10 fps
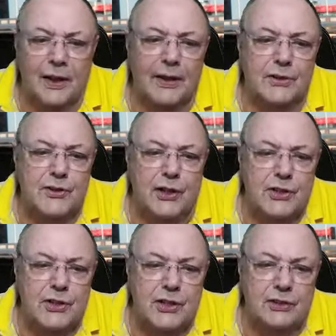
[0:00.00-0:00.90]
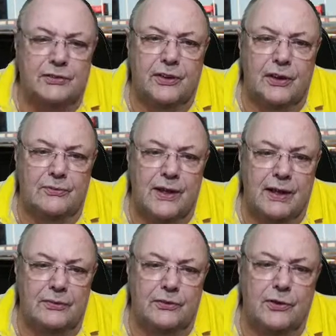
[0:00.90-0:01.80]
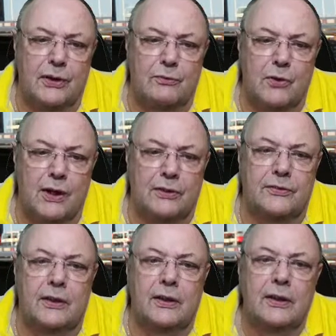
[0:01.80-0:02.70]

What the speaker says: how to change it round to the right